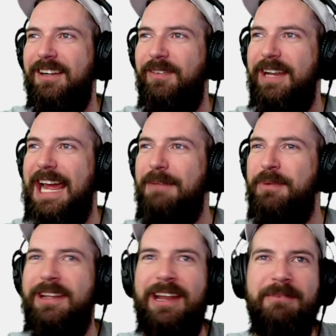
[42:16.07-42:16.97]
What
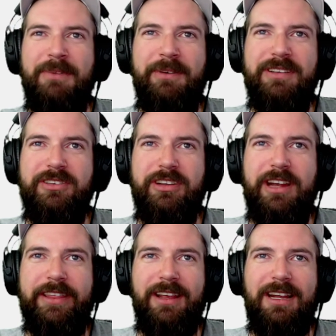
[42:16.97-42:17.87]
happened? Did I move this shit?
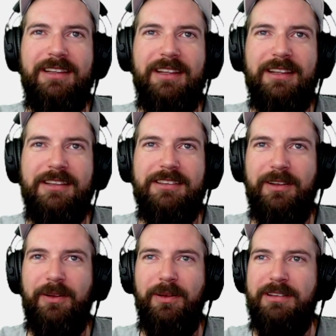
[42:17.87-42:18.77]
I think I did.
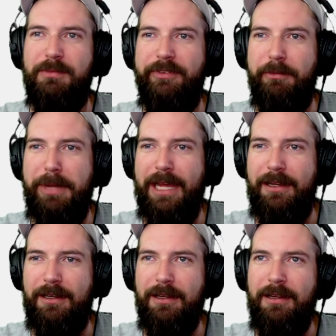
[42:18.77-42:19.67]
So let's move it
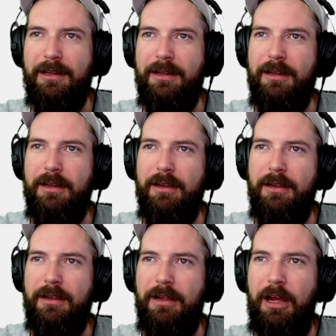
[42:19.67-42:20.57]
back.
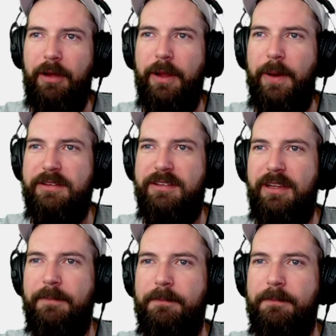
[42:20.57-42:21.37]
Oh, no, I see.